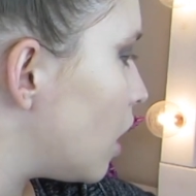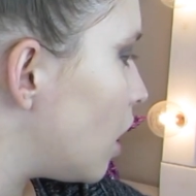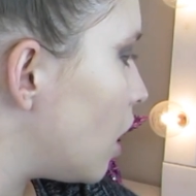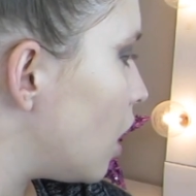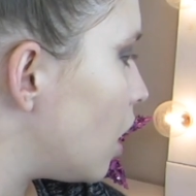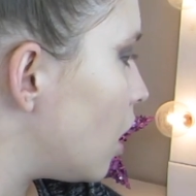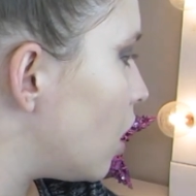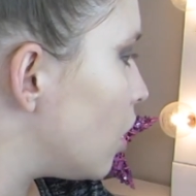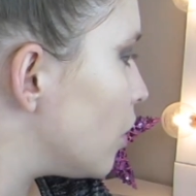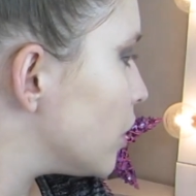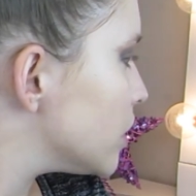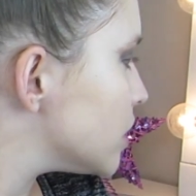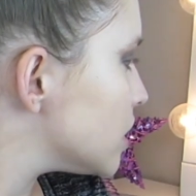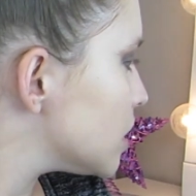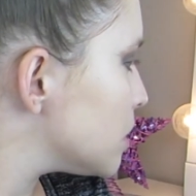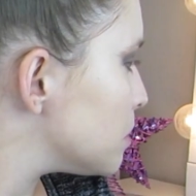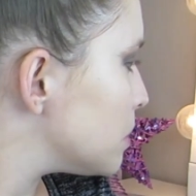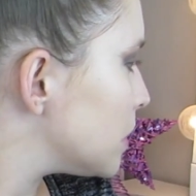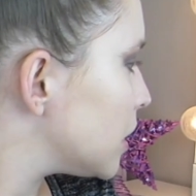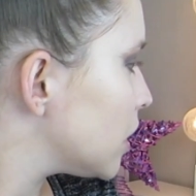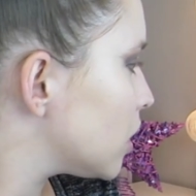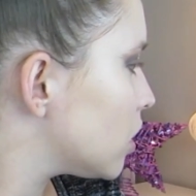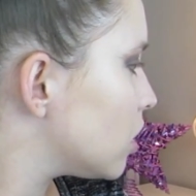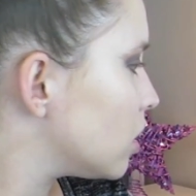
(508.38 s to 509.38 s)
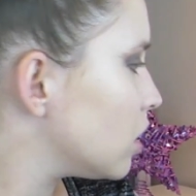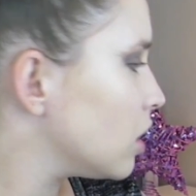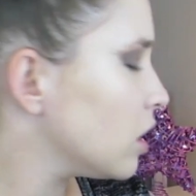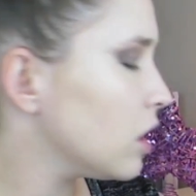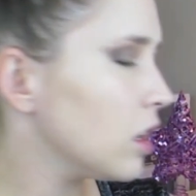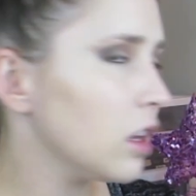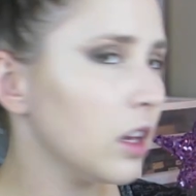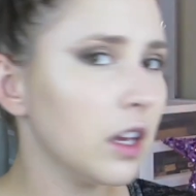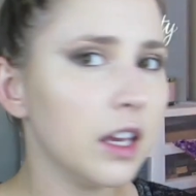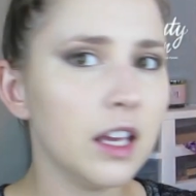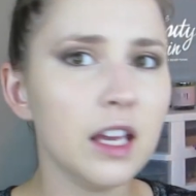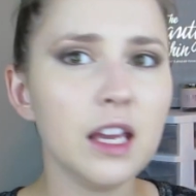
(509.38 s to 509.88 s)
oh, is it a miracle?
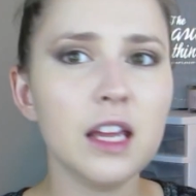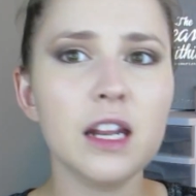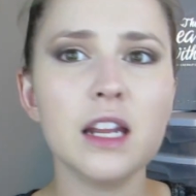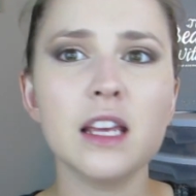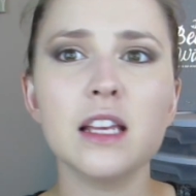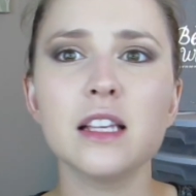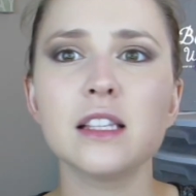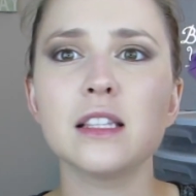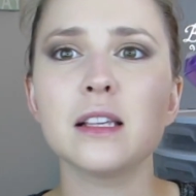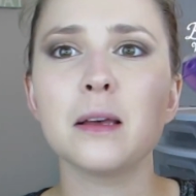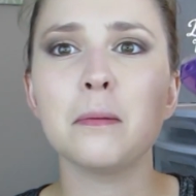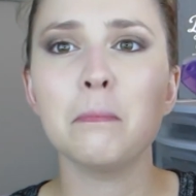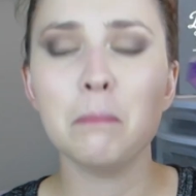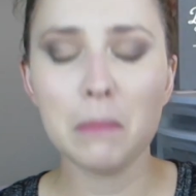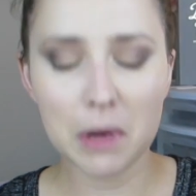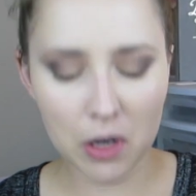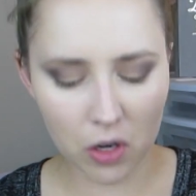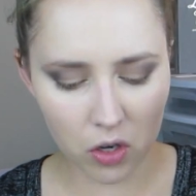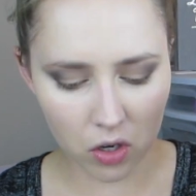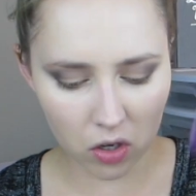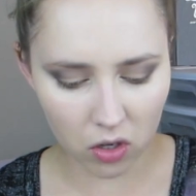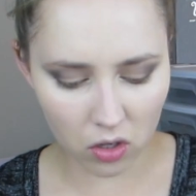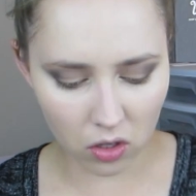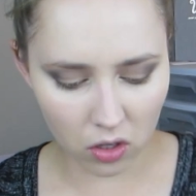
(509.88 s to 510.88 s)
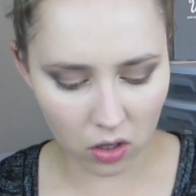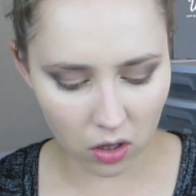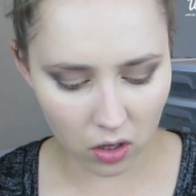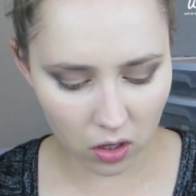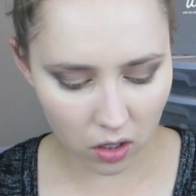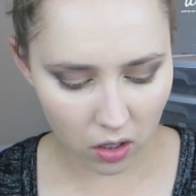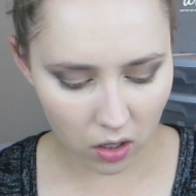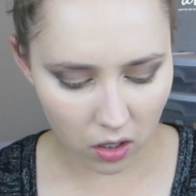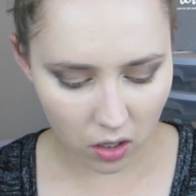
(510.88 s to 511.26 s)
It is a miracle.